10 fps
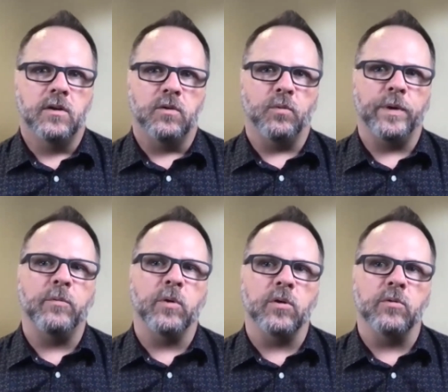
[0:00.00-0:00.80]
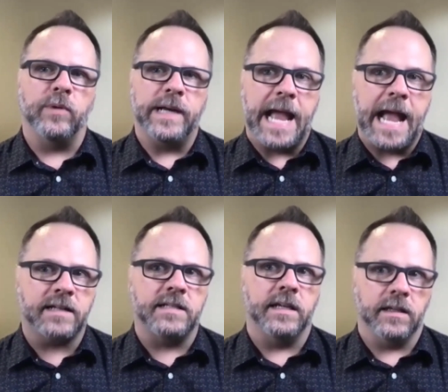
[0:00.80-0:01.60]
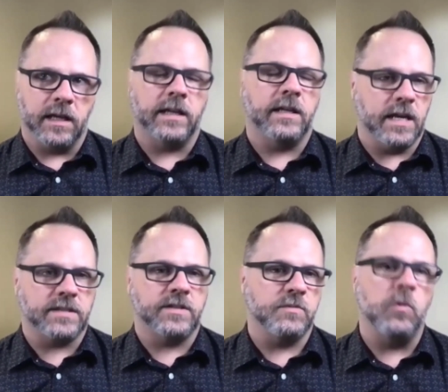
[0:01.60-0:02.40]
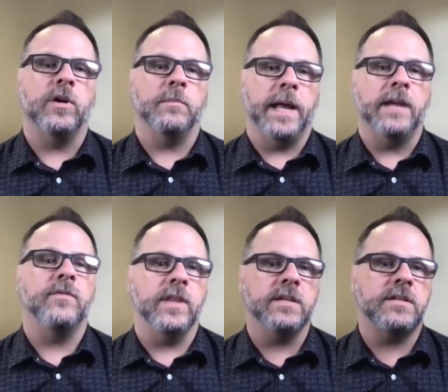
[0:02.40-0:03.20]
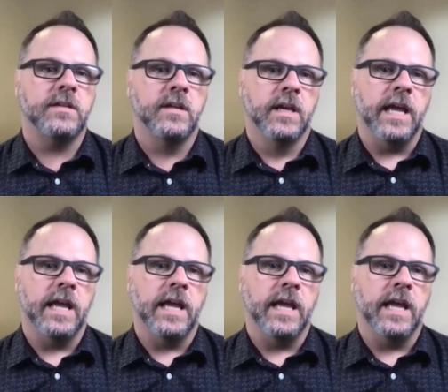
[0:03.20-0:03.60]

we were reacting like, yes, there's more demand for this,